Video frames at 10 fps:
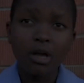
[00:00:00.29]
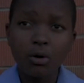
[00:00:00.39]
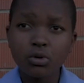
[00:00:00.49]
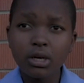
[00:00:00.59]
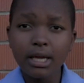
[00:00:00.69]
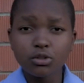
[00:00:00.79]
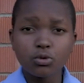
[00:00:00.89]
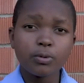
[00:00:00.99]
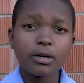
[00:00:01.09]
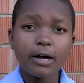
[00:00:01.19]
I would like
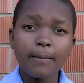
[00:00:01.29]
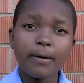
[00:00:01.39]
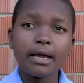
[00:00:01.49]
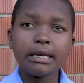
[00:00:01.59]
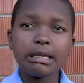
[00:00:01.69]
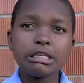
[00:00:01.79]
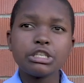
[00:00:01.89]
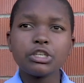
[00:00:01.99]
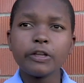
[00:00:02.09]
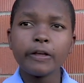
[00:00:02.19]
to become an
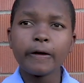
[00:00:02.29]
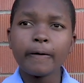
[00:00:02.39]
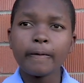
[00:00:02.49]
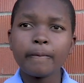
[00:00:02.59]
engineer.